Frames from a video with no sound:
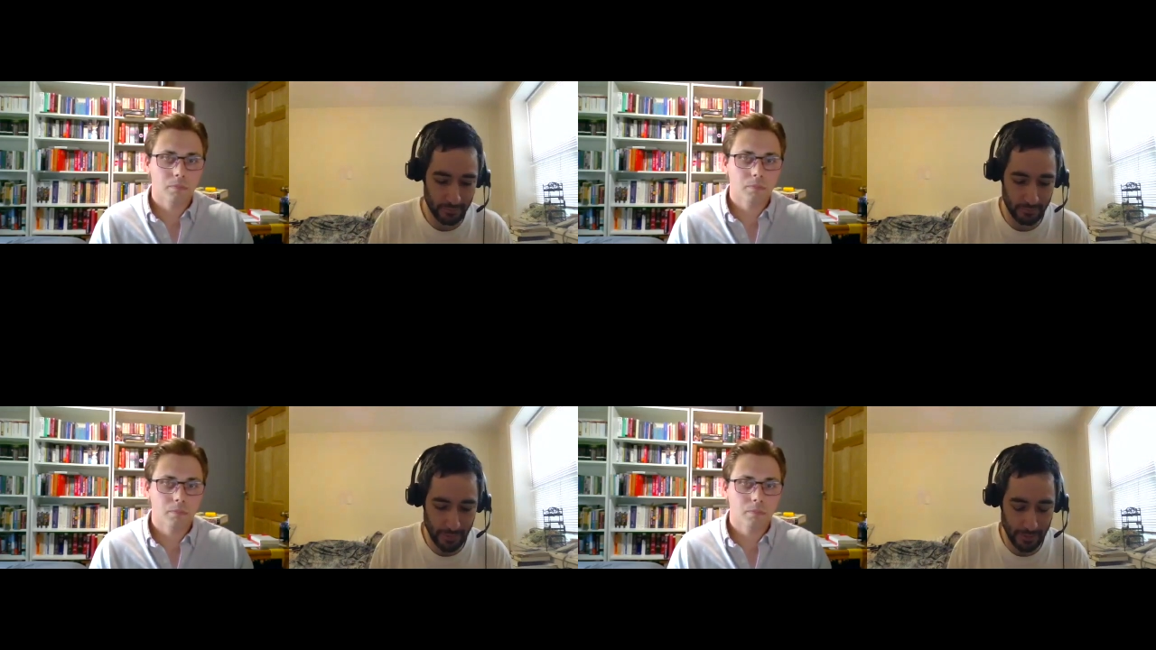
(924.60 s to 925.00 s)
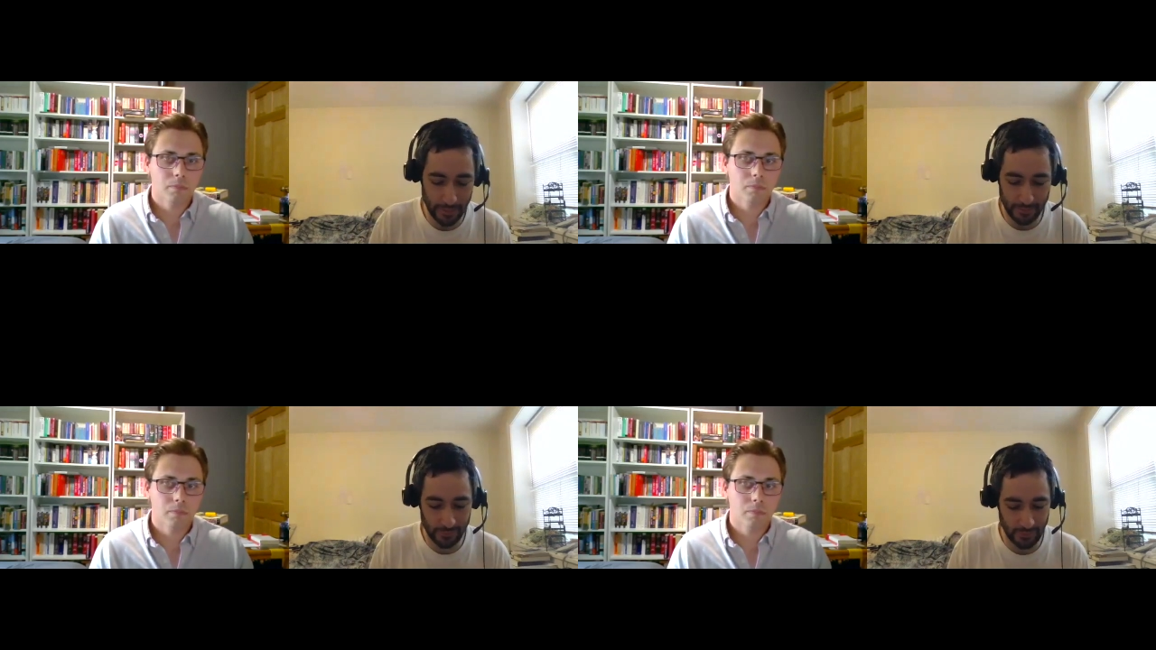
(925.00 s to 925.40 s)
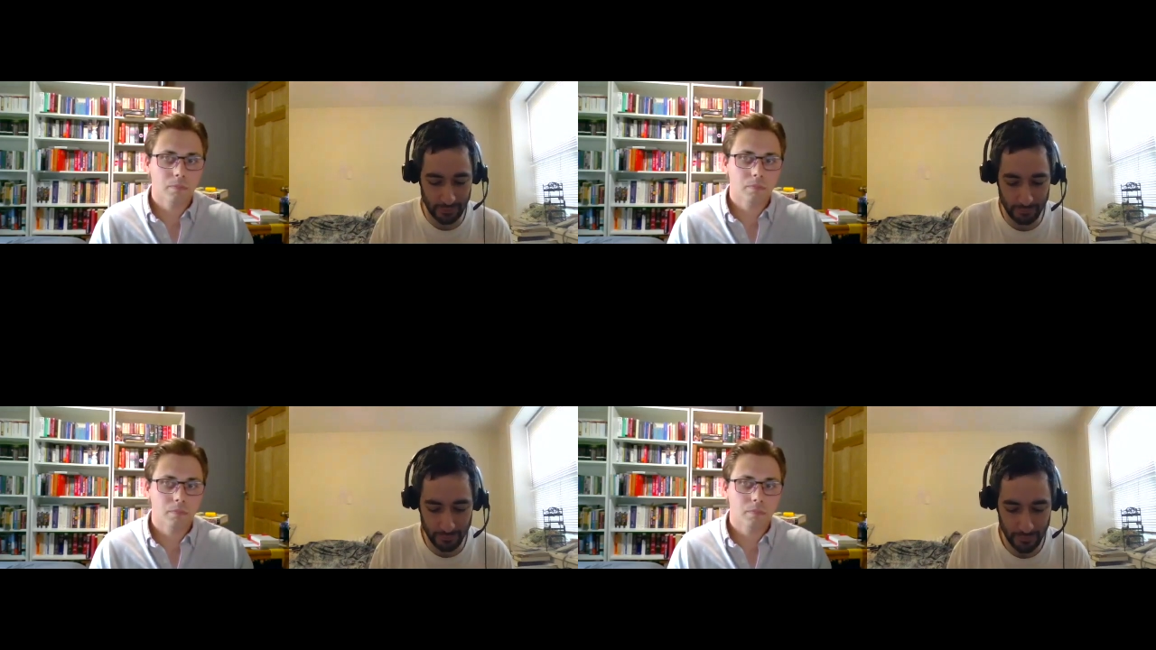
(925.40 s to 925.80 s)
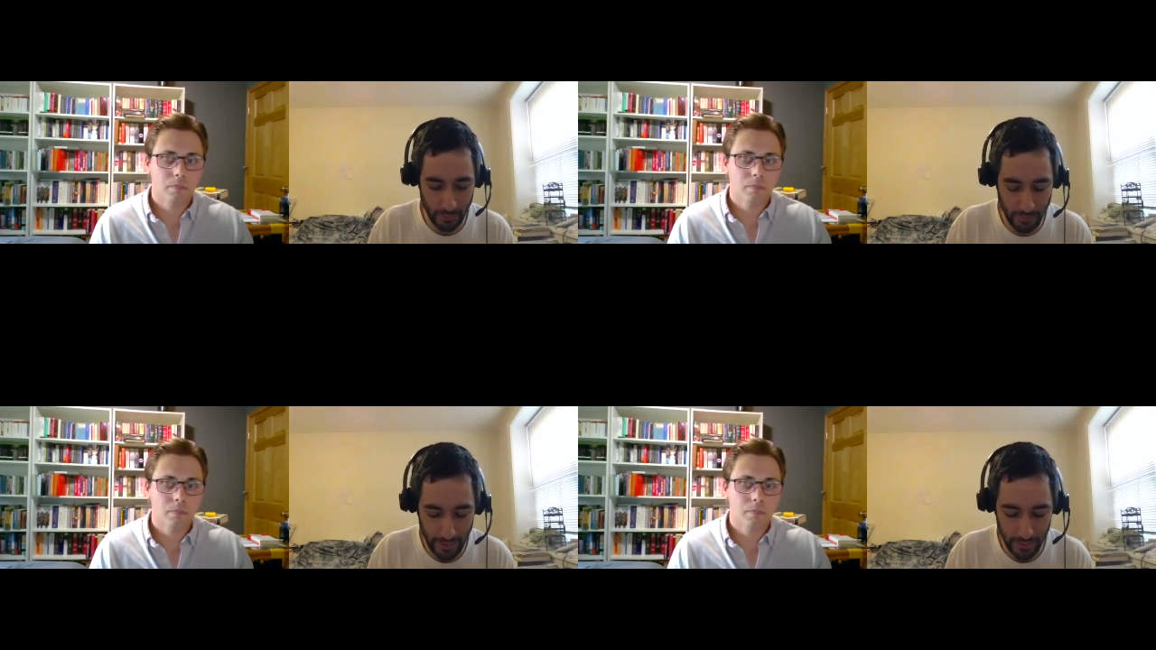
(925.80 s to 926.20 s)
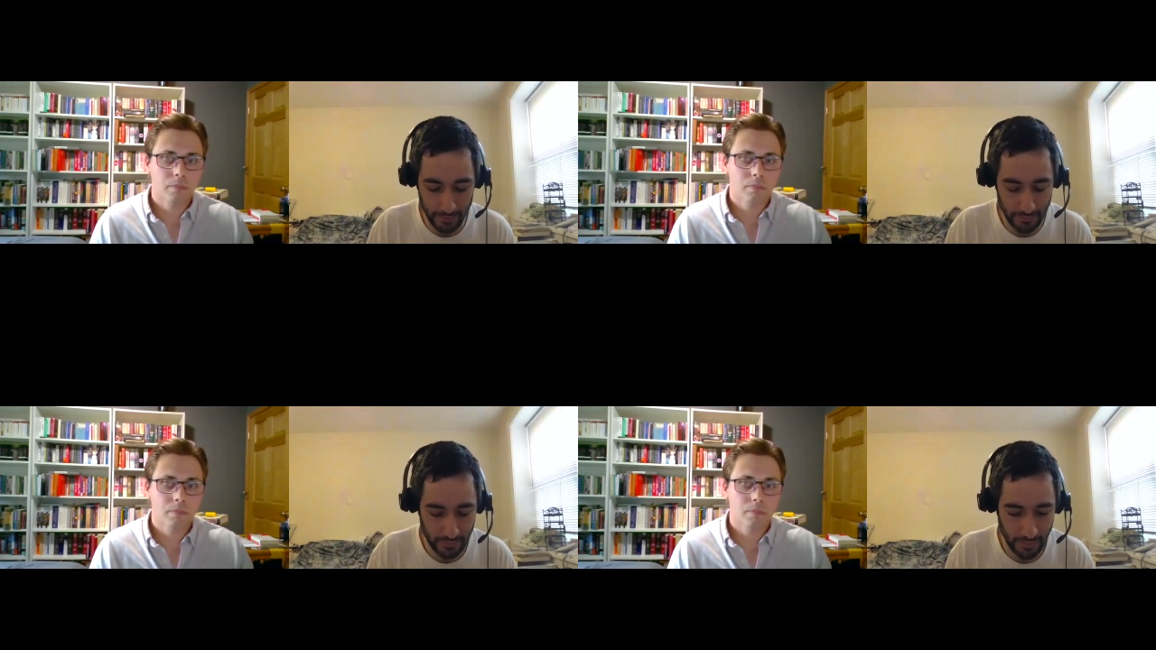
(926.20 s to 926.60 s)
Speaker 1: maybe it's just you know my
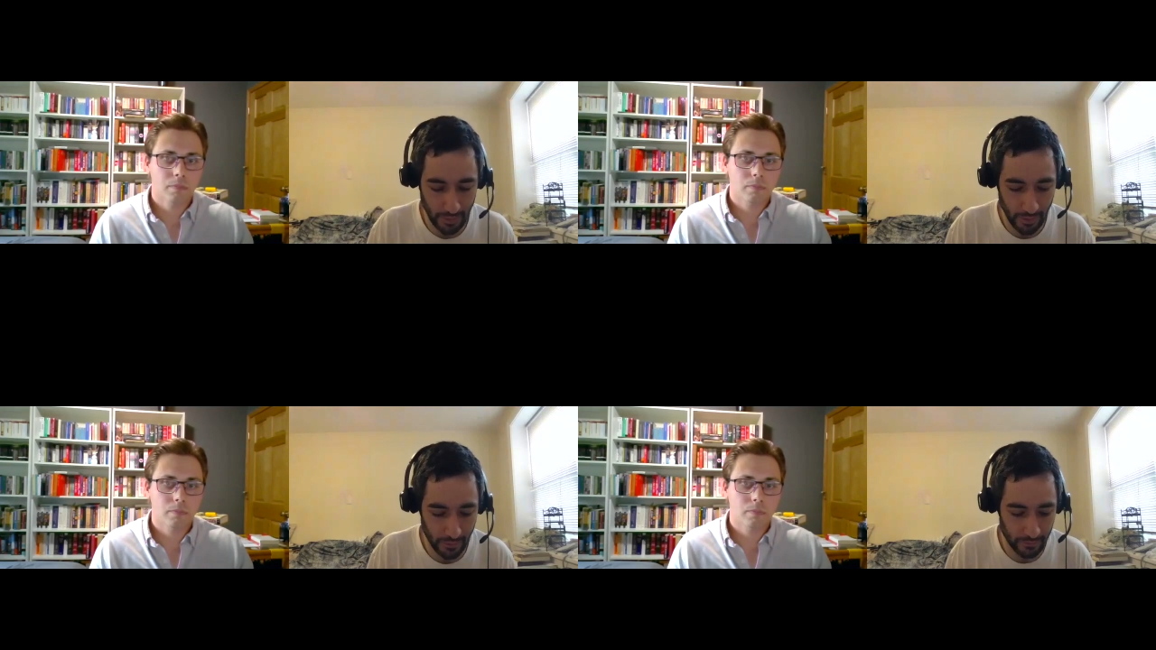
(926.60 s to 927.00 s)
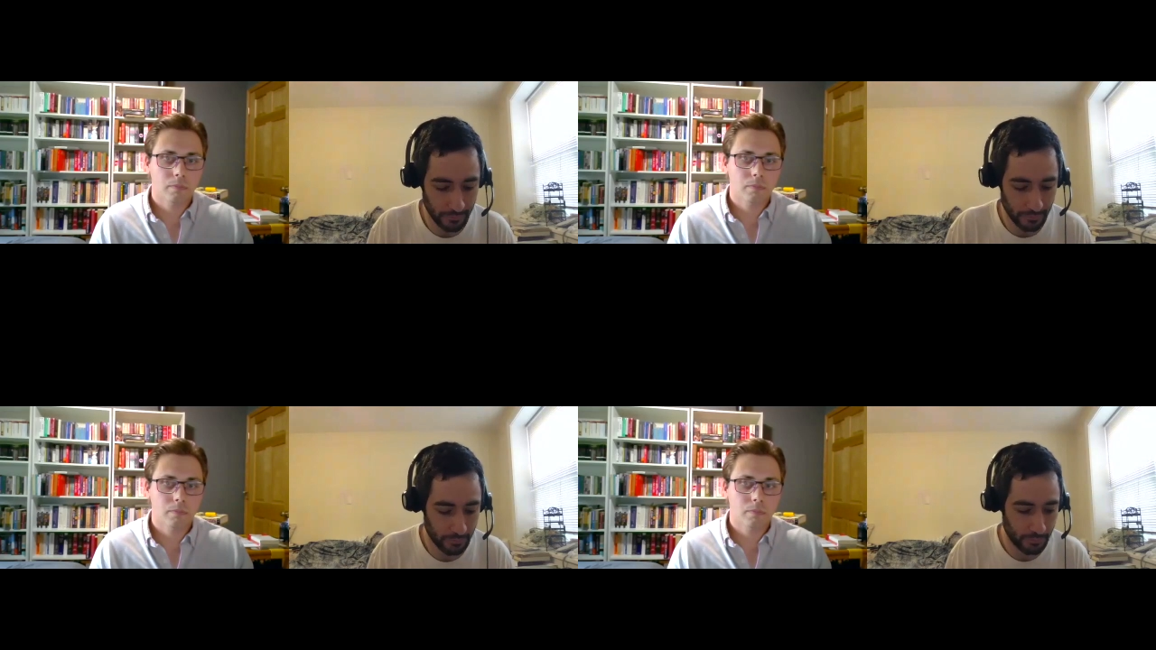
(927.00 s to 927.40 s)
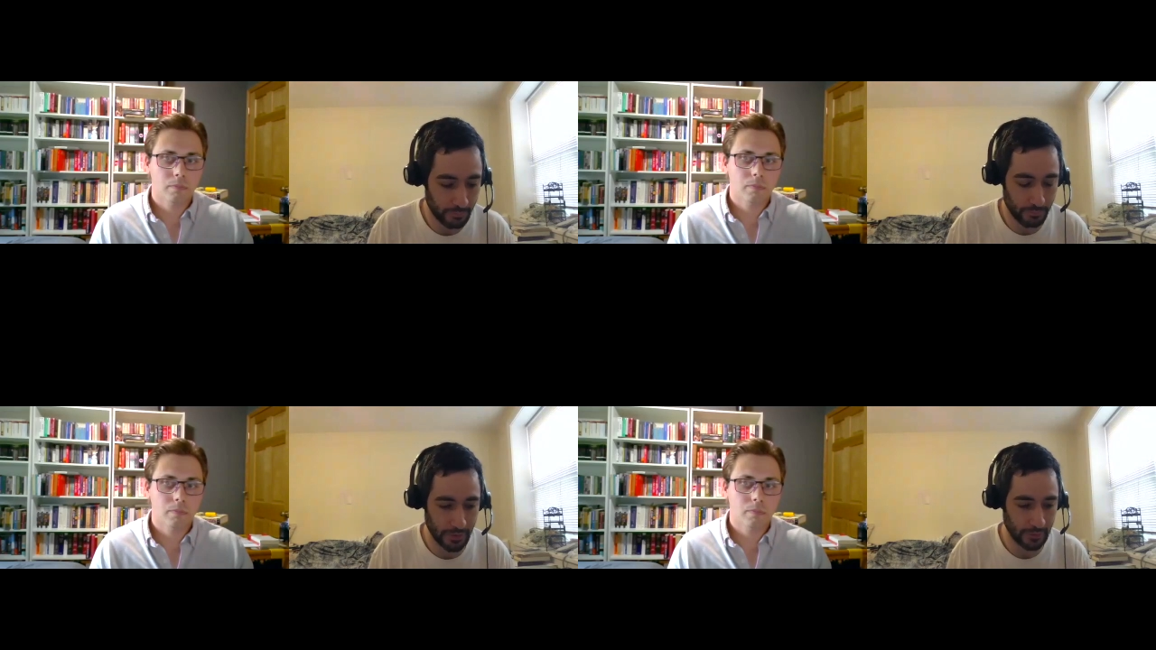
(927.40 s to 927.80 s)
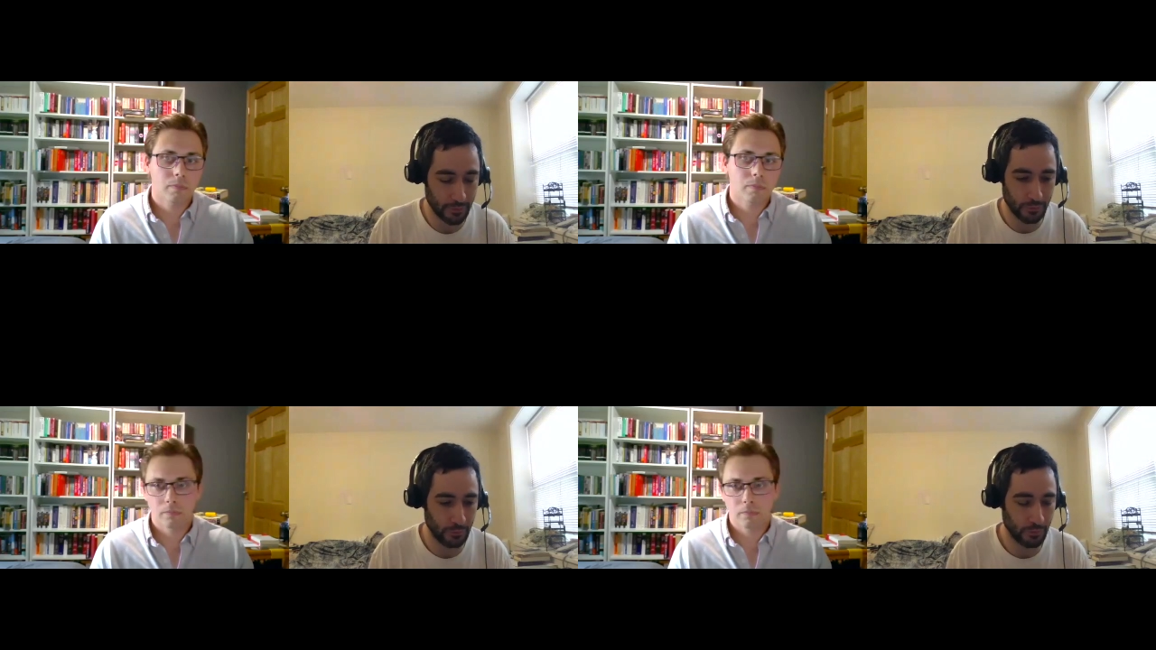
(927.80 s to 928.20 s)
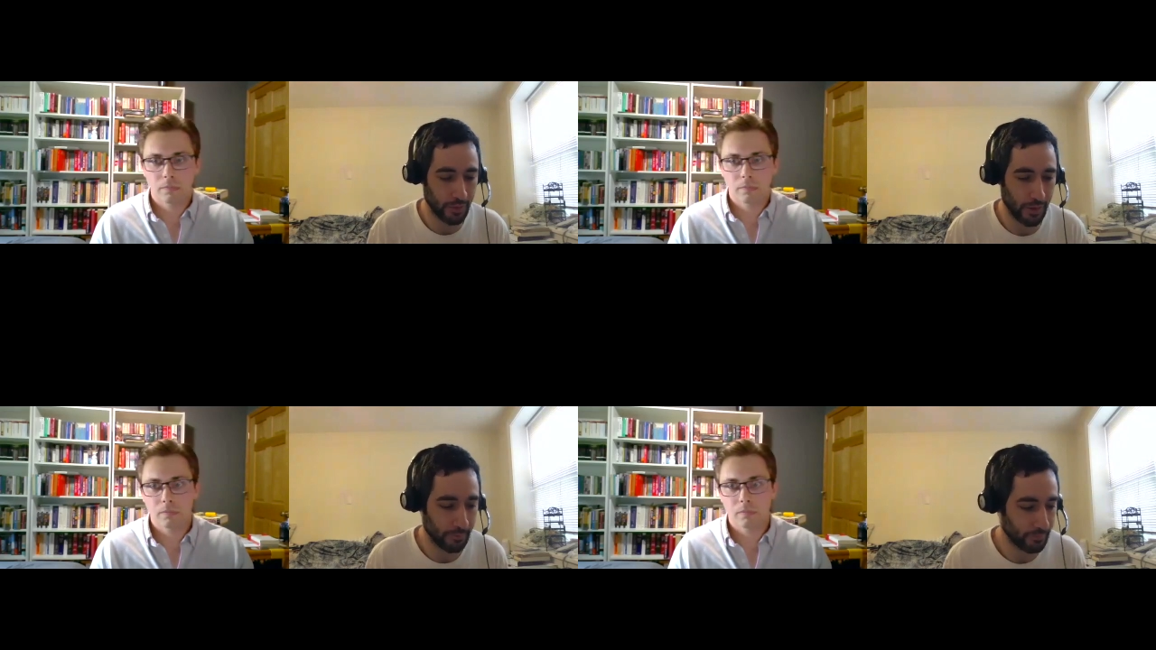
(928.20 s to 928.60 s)
uh, being too
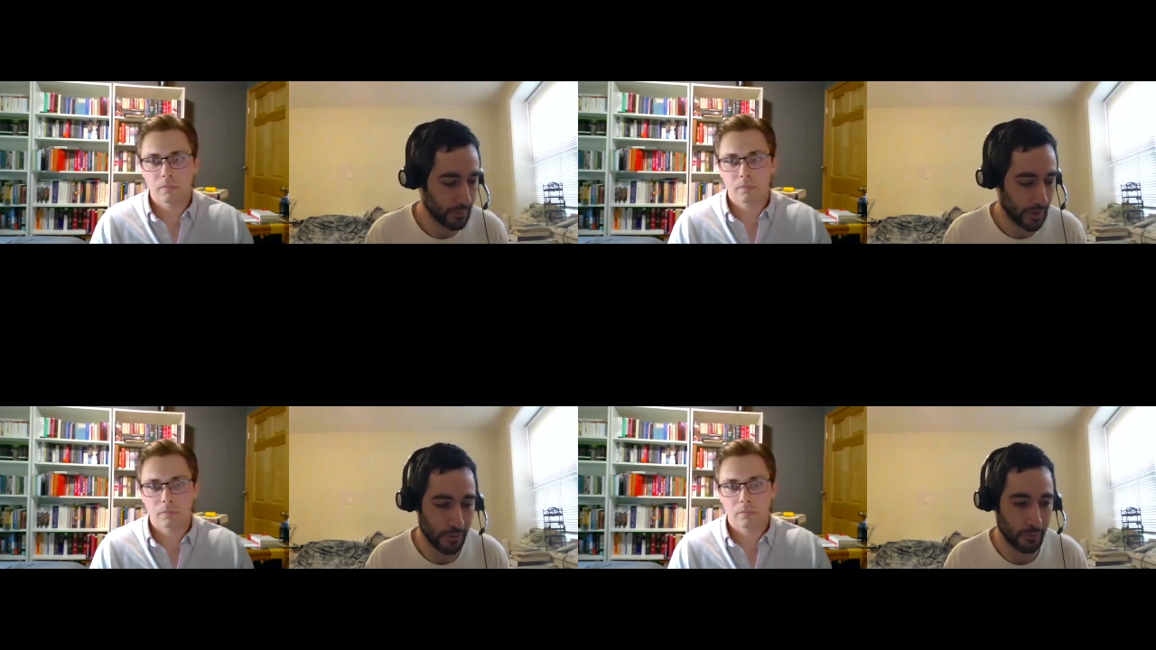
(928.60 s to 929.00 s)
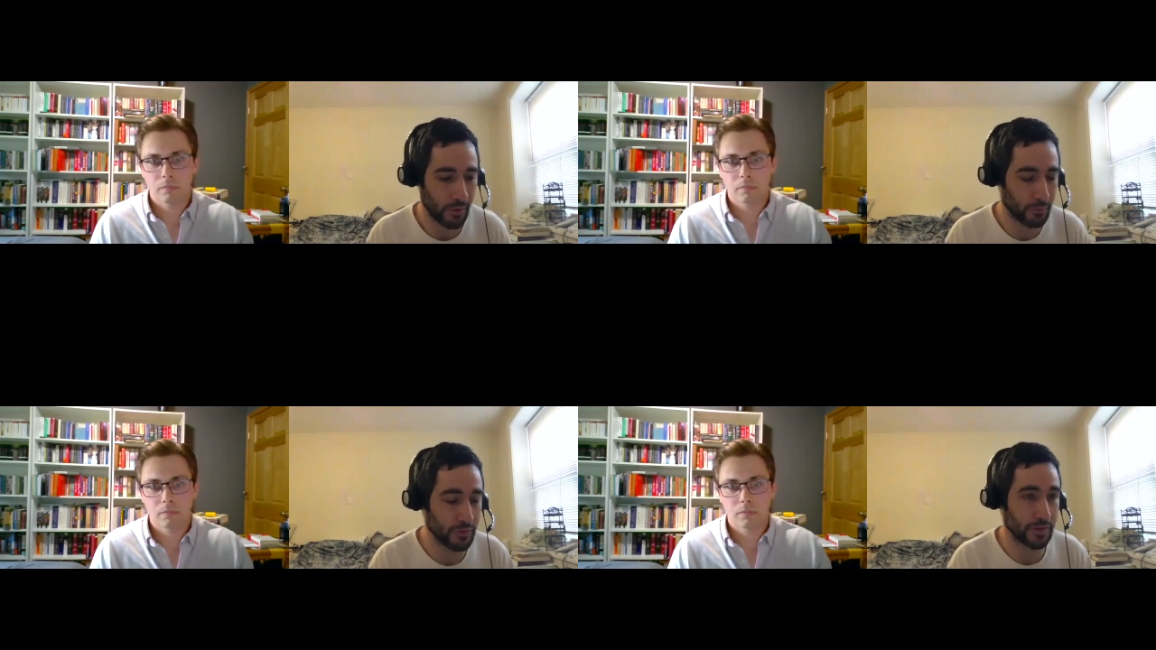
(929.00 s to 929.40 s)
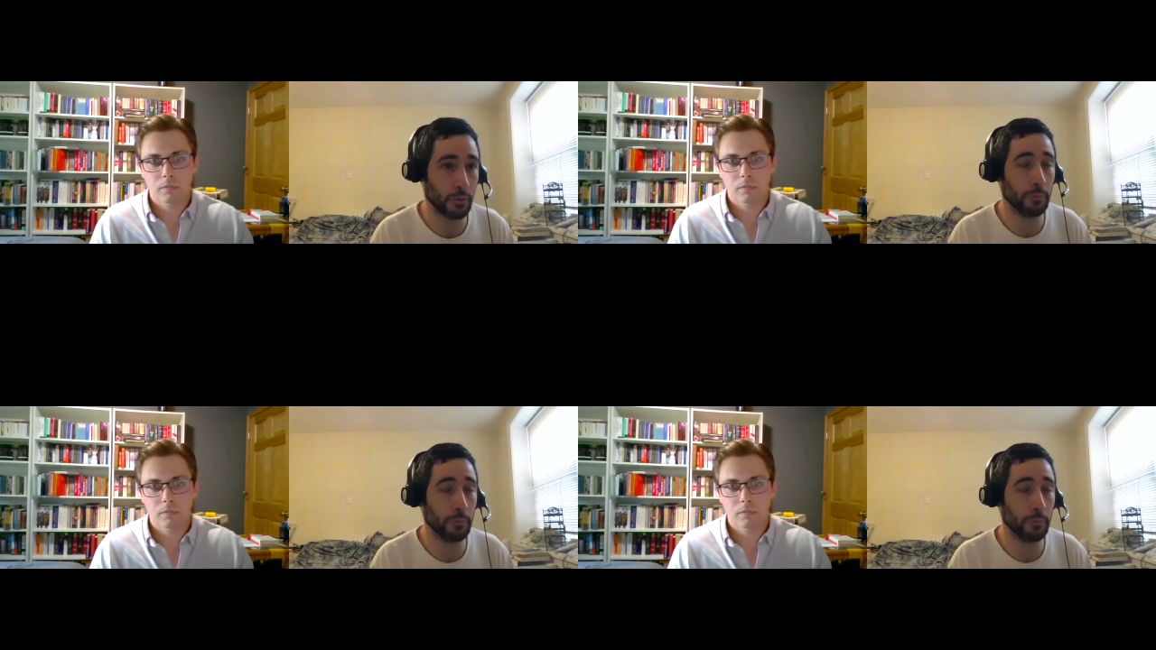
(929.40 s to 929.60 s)
um, I don't know unreasonable.